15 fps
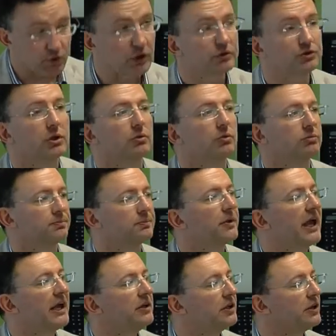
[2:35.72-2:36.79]
So
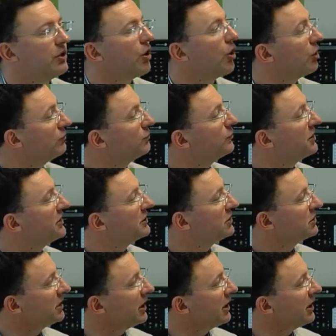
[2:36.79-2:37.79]
ending conflict